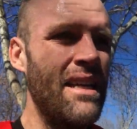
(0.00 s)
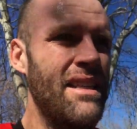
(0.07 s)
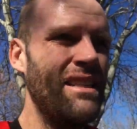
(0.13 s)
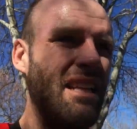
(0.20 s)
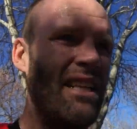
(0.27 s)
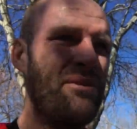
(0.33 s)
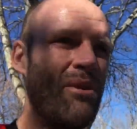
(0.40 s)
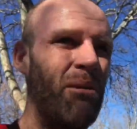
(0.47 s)

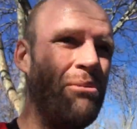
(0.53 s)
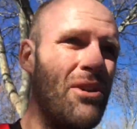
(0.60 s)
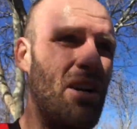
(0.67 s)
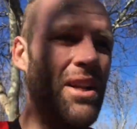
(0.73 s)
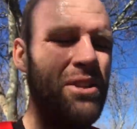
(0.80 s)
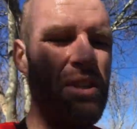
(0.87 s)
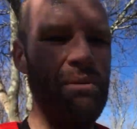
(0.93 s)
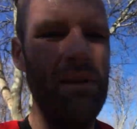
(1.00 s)
So that's what I'm
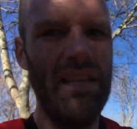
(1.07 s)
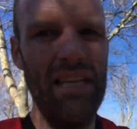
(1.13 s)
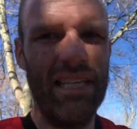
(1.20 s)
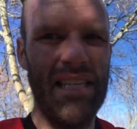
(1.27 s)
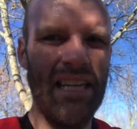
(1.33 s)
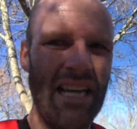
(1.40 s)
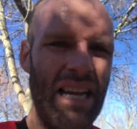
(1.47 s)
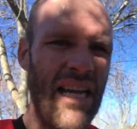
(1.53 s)
trying to do with
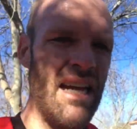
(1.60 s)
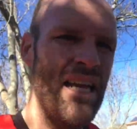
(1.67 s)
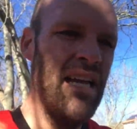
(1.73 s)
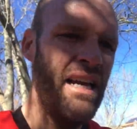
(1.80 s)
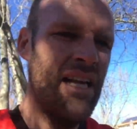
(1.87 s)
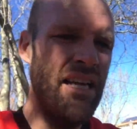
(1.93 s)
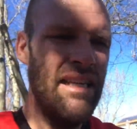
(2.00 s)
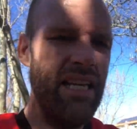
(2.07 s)
this.
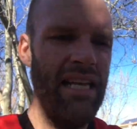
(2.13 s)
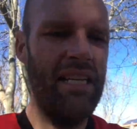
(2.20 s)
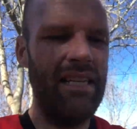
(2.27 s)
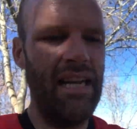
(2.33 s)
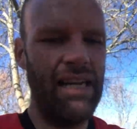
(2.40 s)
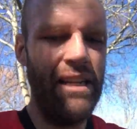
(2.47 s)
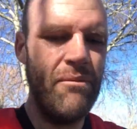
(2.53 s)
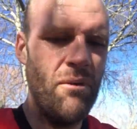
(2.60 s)

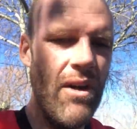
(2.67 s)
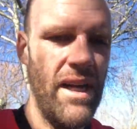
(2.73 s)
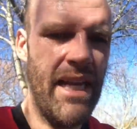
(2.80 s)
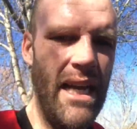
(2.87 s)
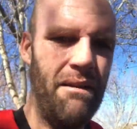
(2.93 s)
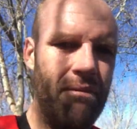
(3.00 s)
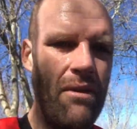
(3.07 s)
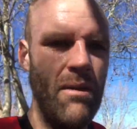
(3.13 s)
Yesterday didn't work
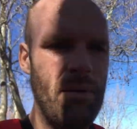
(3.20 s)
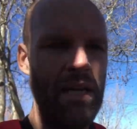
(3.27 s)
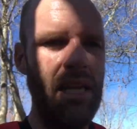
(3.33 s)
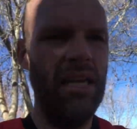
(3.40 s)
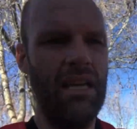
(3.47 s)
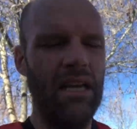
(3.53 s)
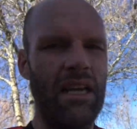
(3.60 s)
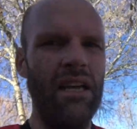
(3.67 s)
out for me.
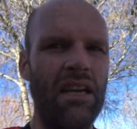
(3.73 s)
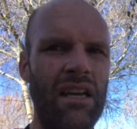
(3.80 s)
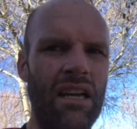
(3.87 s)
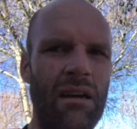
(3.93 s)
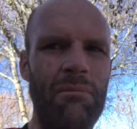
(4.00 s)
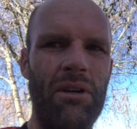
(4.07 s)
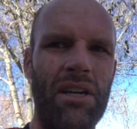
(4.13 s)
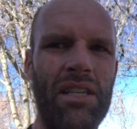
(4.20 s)

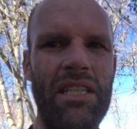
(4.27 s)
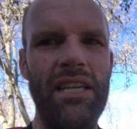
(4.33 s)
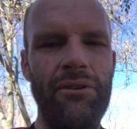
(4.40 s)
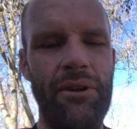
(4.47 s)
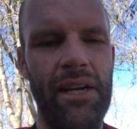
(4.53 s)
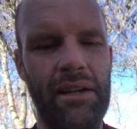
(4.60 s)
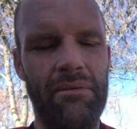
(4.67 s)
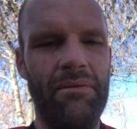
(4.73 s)
I'm not
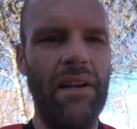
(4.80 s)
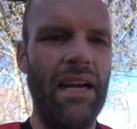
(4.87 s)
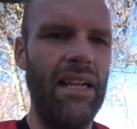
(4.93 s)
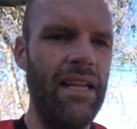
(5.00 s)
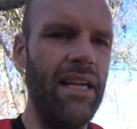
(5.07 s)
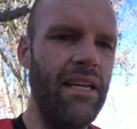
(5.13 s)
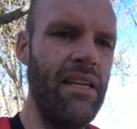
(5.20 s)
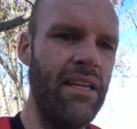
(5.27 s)
considering it a
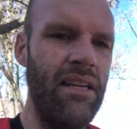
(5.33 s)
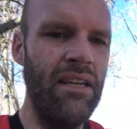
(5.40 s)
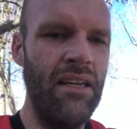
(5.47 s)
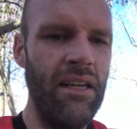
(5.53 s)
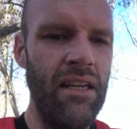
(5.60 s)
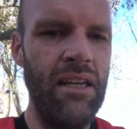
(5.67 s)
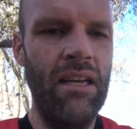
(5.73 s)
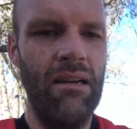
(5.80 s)
failure.
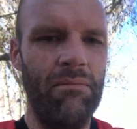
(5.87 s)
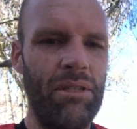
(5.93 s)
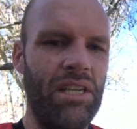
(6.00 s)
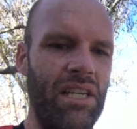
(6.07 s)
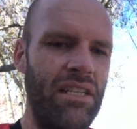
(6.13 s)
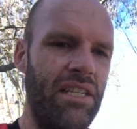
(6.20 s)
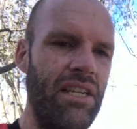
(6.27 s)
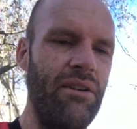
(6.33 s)
I'm
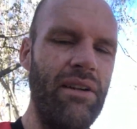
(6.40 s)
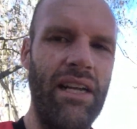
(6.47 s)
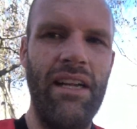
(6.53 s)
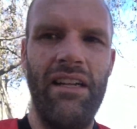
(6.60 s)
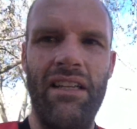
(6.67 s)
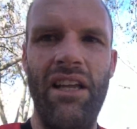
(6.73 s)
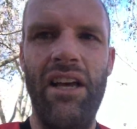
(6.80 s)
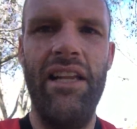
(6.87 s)
just considering
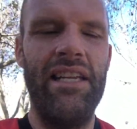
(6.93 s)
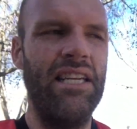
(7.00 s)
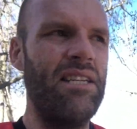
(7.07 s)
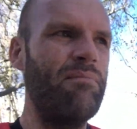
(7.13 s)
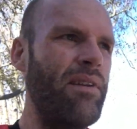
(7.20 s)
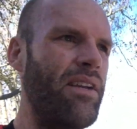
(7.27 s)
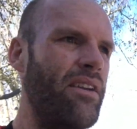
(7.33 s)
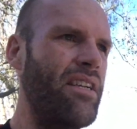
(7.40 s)
it a learning
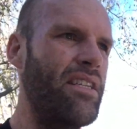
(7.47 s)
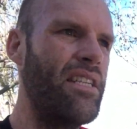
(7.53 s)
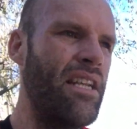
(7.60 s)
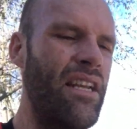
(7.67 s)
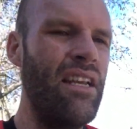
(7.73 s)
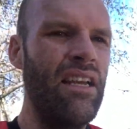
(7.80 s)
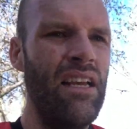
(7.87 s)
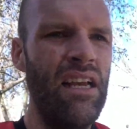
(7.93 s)

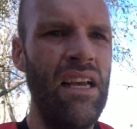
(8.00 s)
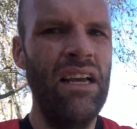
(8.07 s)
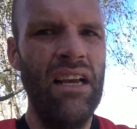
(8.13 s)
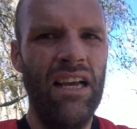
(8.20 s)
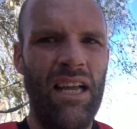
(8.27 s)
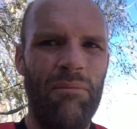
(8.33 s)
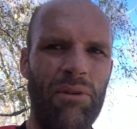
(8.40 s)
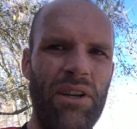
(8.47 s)
experience
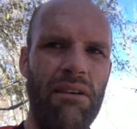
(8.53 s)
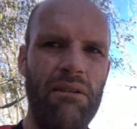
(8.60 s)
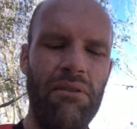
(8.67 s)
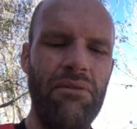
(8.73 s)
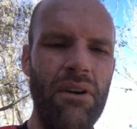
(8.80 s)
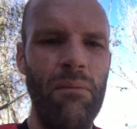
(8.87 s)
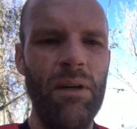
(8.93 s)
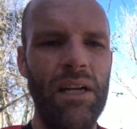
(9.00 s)
and I'm
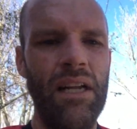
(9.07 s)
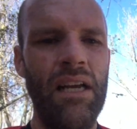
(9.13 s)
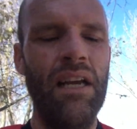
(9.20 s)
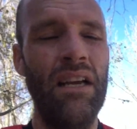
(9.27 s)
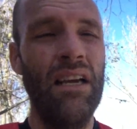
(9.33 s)
growing from it.